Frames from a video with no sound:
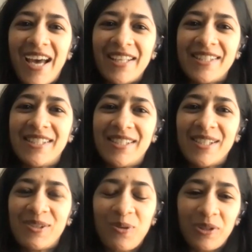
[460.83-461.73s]

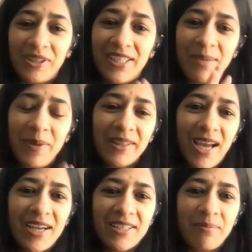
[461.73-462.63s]
that's, so keeping
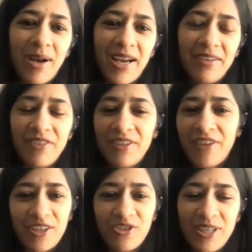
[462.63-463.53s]
that in mind, we've
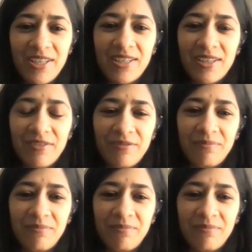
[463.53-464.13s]
actually